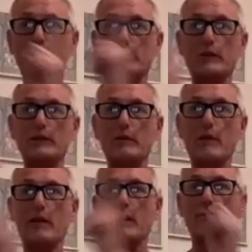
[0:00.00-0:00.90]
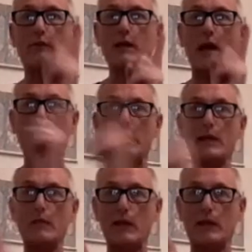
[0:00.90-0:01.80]
switch about every 90
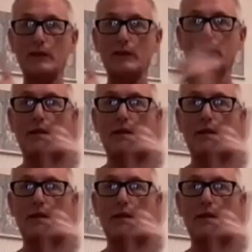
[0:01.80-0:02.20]
minutes.